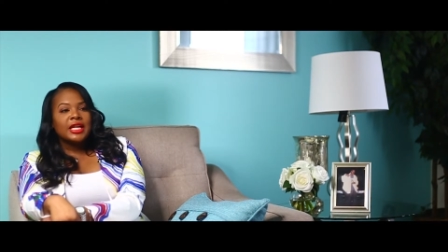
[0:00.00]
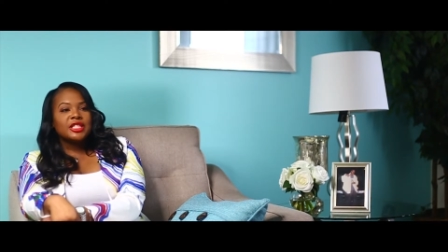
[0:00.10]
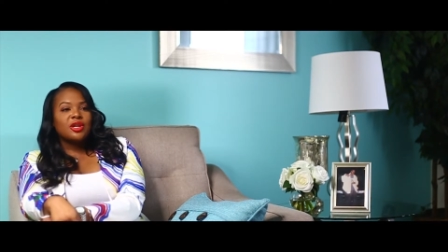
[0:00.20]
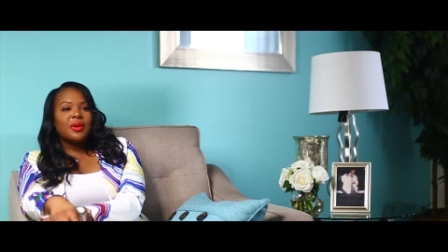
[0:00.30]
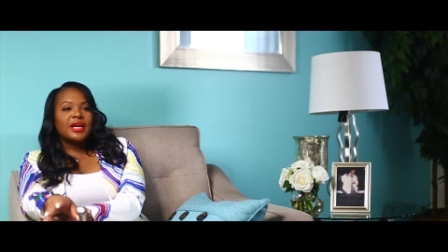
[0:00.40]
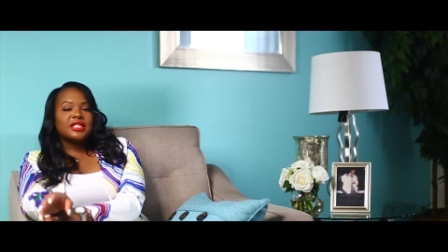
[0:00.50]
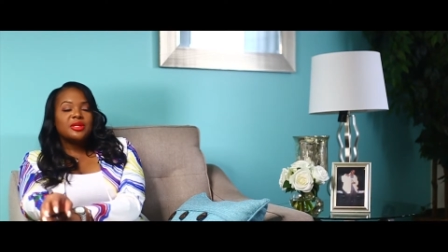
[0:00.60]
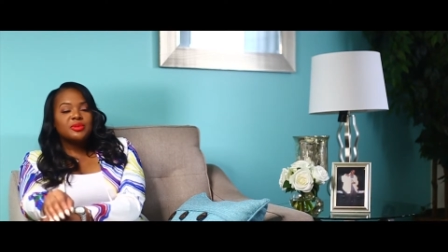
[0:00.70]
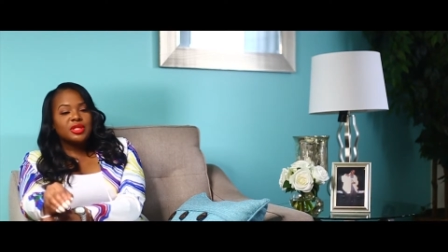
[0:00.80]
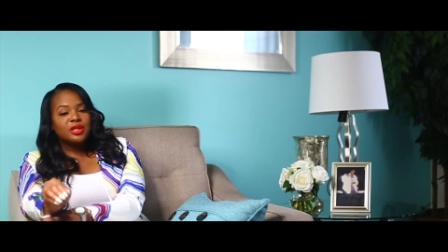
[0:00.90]
So as
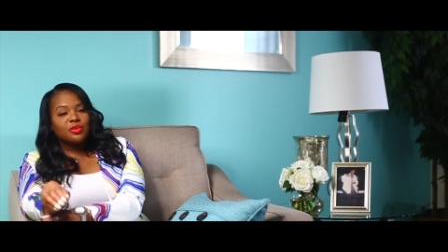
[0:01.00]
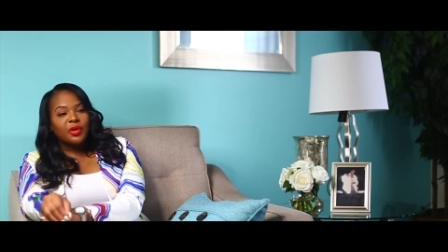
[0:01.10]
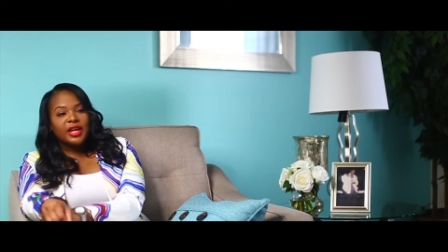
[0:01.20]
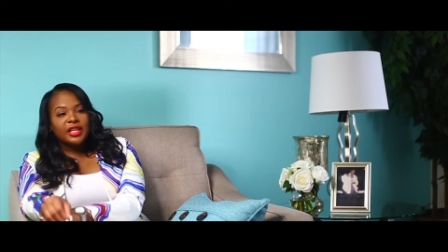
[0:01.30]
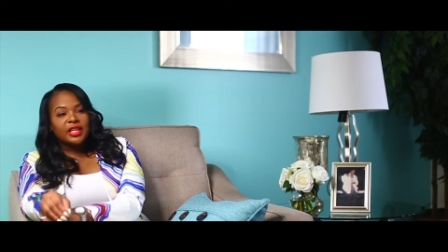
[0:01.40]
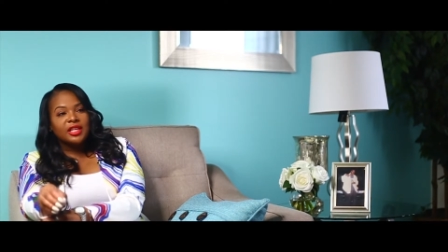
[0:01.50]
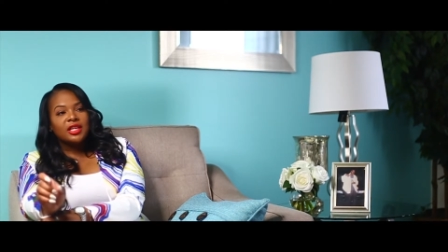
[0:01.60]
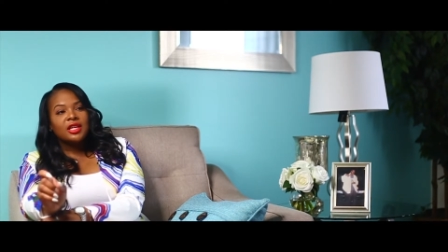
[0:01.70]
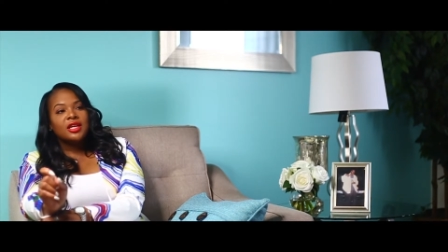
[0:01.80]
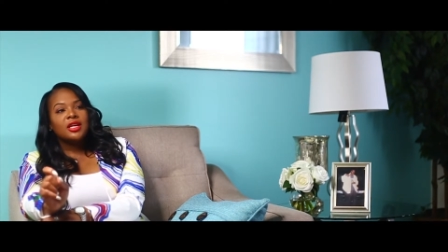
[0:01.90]
he was getting ready
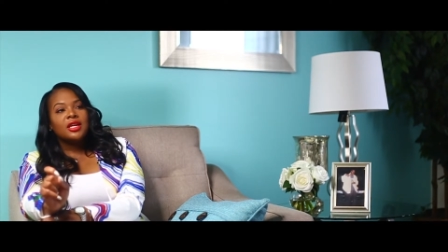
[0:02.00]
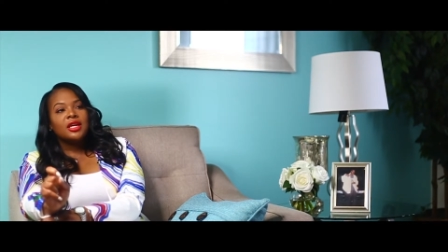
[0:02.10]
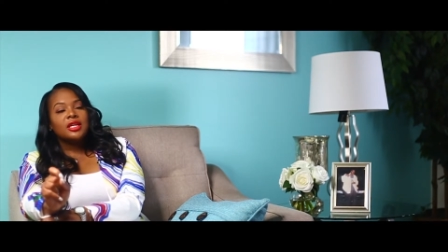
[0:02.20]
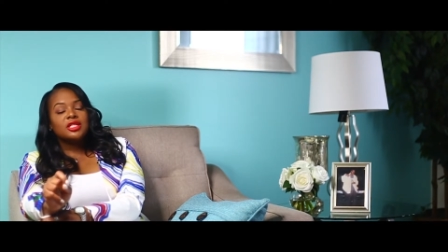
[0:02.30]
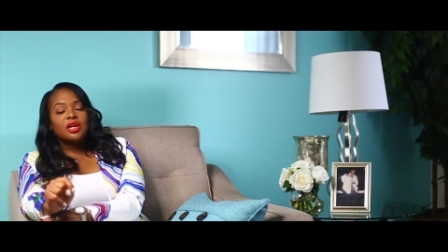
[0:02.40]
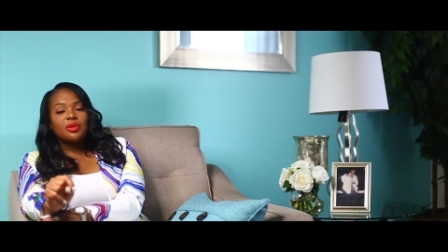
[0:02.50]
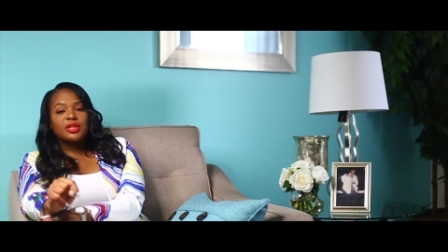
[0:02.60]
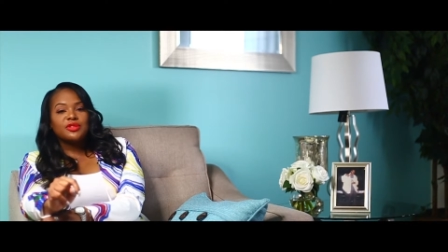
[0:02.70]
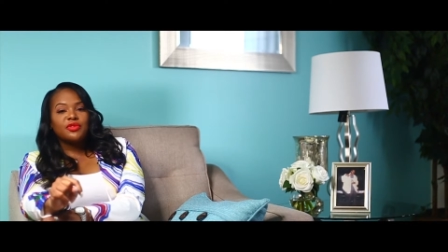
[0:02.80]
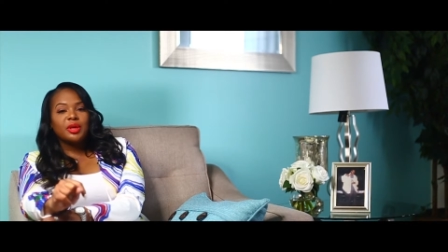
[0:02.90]
to go to
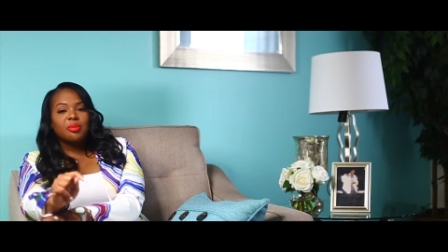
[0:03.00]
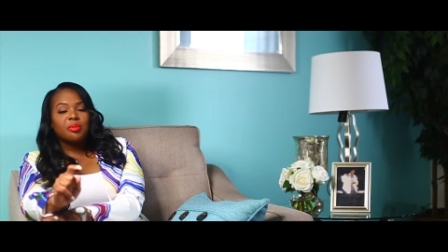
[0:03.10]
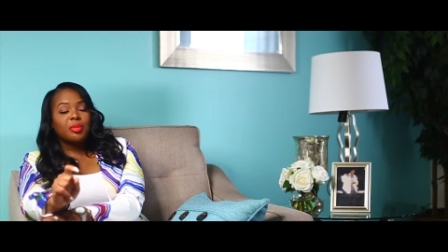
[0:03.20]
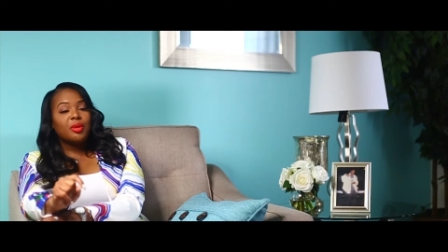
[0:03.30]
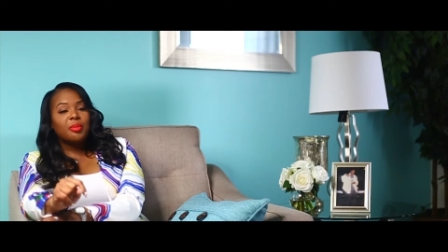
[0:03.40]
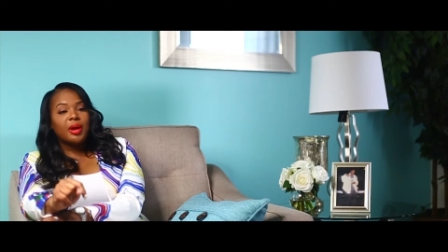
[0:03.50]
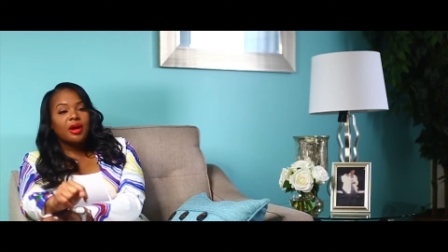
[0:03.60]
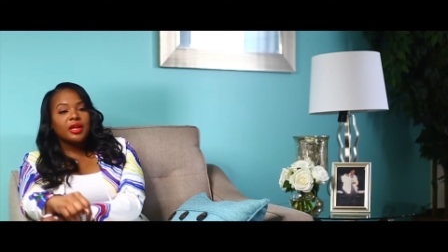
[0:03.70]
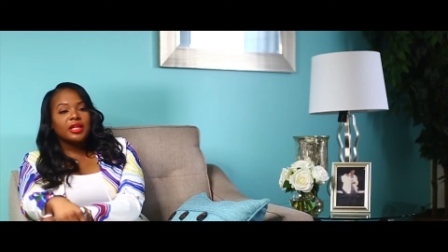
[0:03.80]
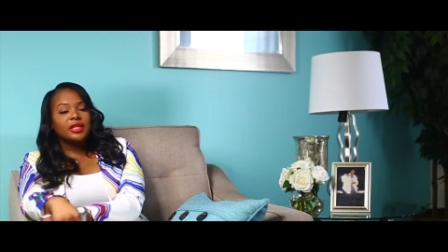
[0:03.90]
his friend's boat
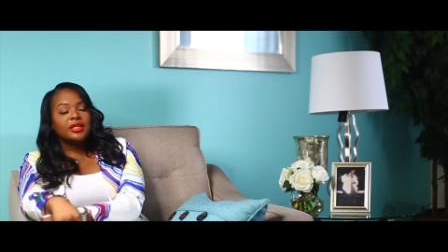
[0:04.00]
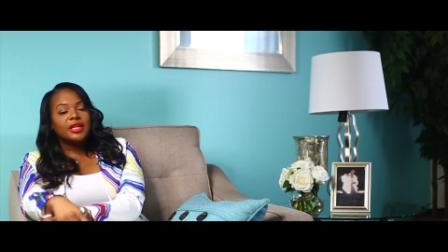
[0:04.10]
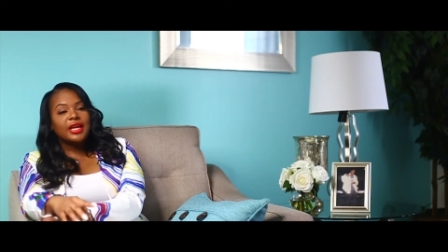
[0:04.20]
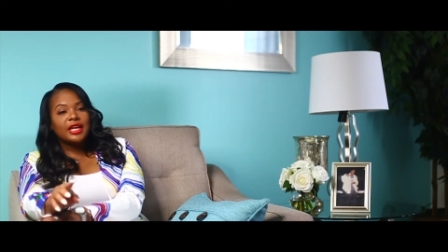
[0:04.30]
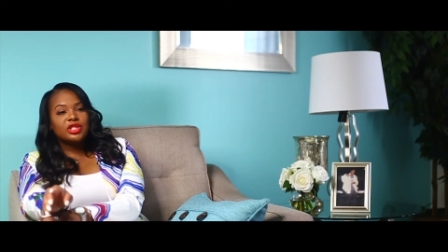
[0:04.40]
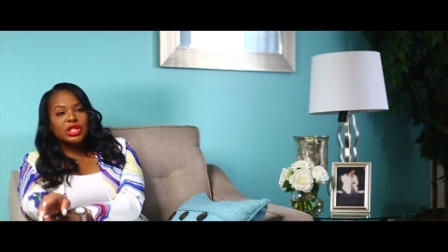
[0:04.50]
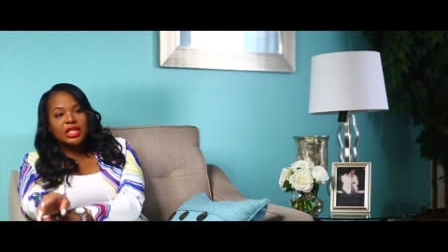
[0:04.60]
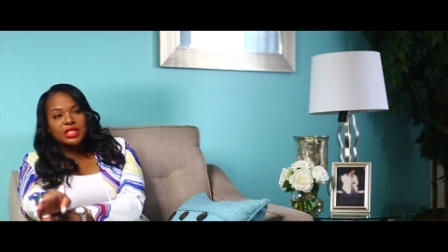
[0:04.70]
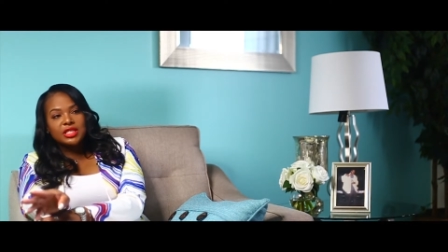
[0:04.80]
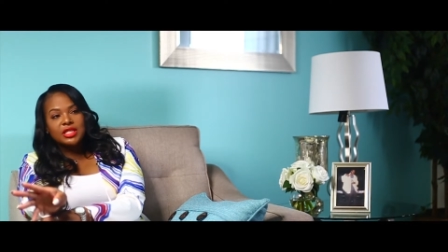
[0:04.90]
party, he got
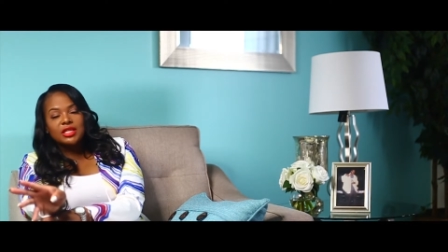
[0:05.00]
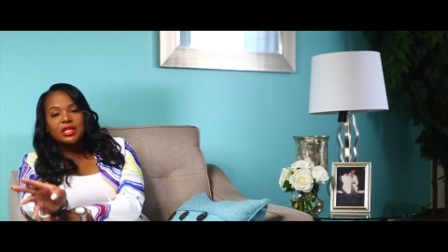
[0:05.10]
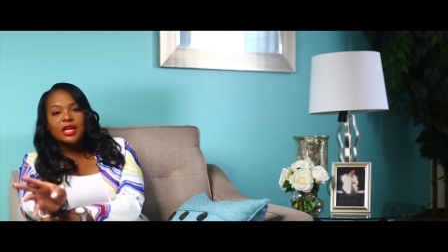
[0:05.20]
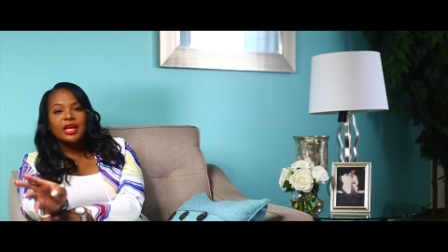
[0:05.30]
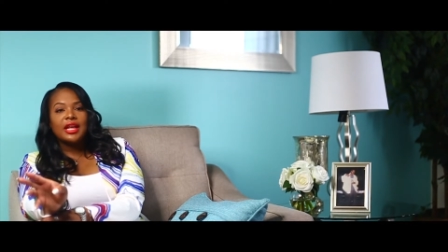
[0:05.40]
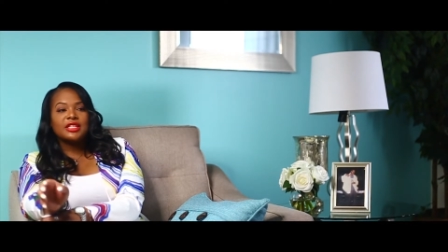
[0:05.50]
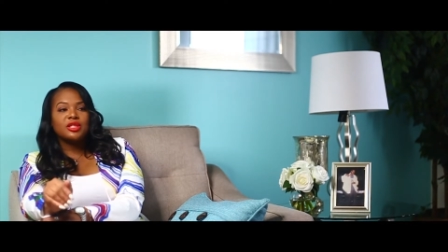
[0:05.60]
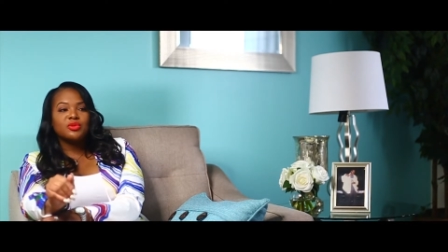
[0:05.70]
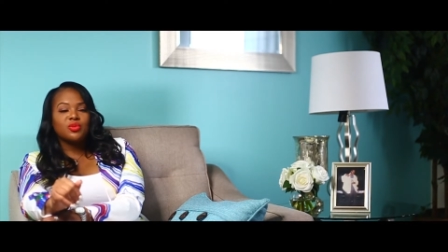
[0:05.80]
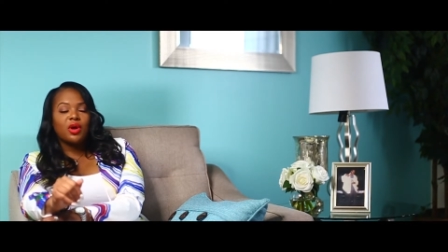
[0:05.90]
dressed. And as
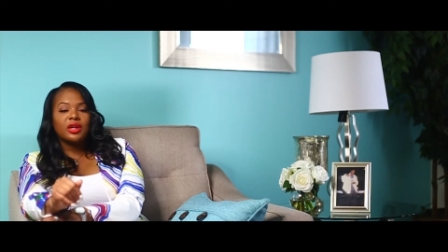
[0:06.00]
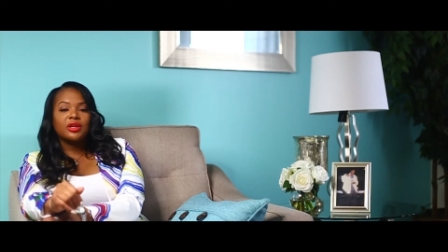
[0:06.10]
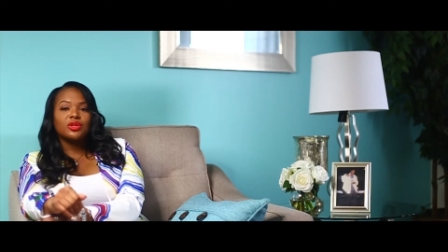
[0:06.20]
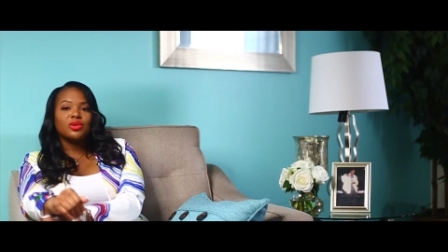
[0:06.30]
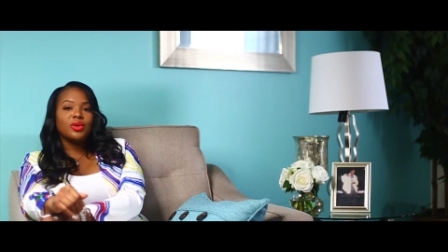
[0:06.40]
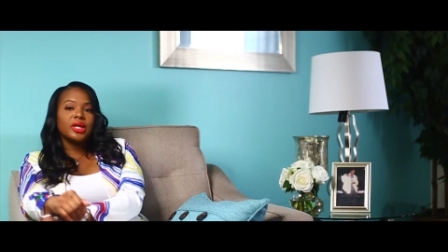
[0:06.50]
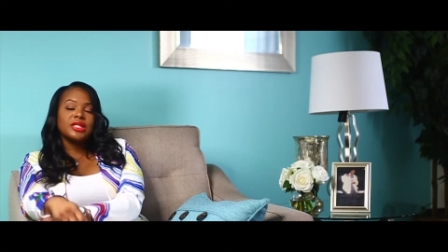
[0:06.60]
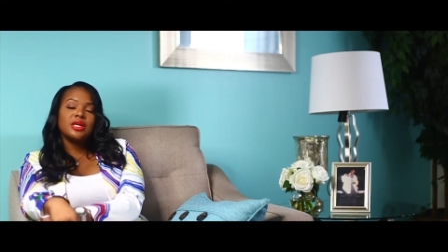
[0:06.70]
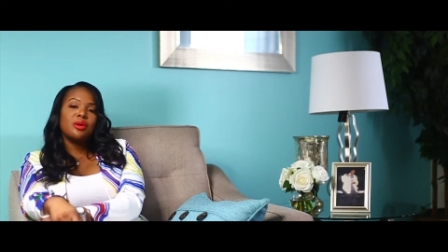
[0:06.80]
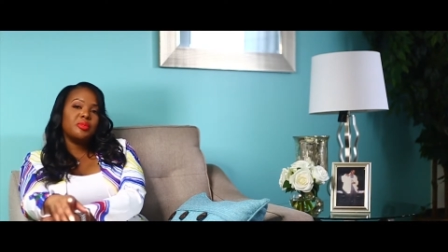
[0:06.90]
he was walking out the door, he
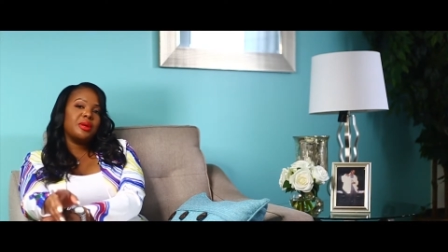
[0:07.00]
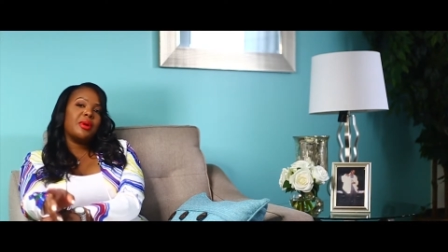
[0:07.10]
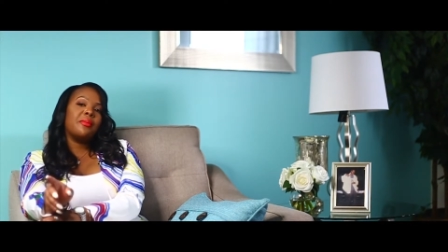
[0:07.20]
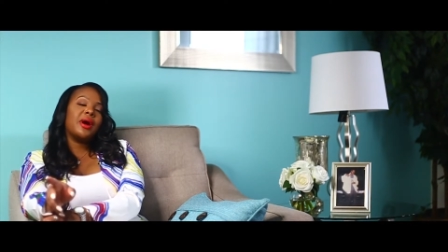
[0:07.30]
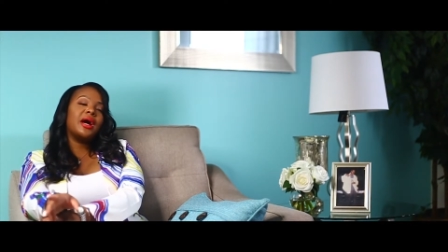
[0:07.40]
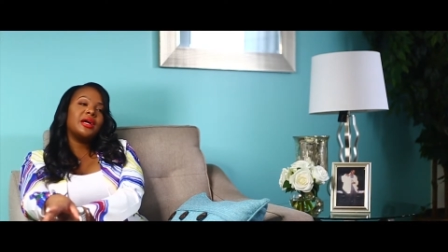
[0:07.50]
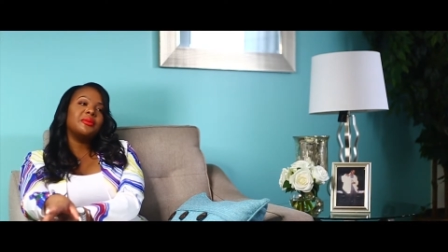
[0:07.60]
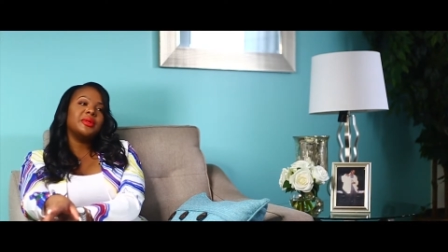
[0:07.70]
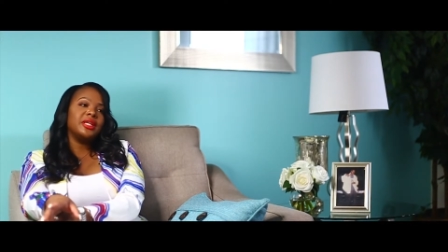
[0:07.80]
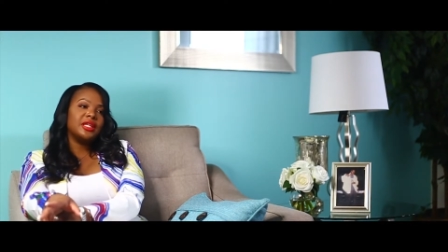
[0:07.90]
told me and my
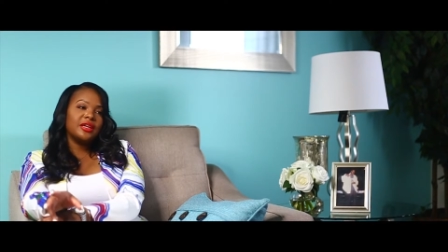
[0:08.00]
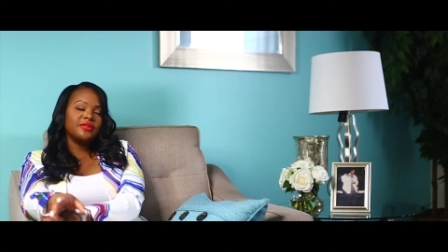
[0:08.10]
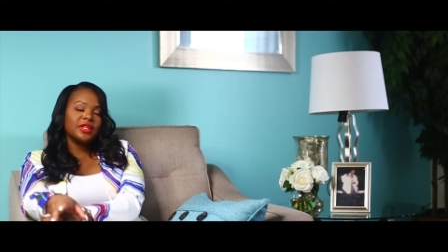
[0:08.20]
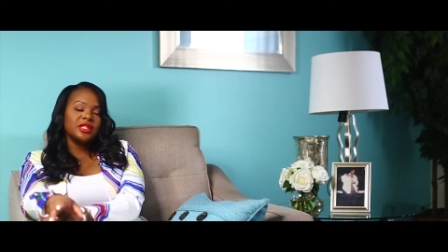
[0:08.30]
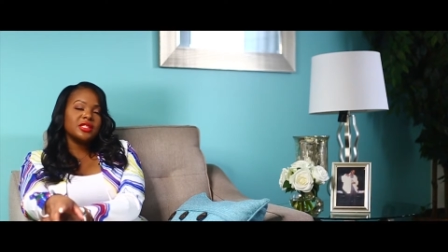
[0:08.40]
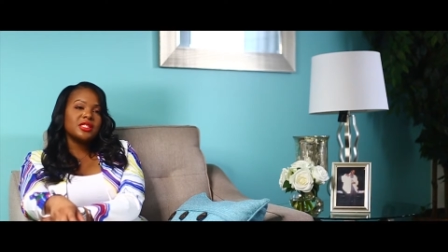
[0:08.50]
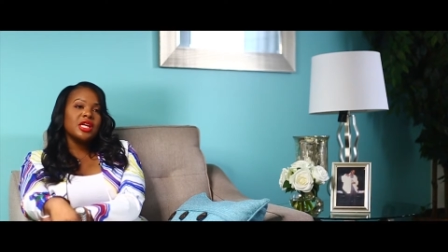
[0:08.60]
mom he loved us.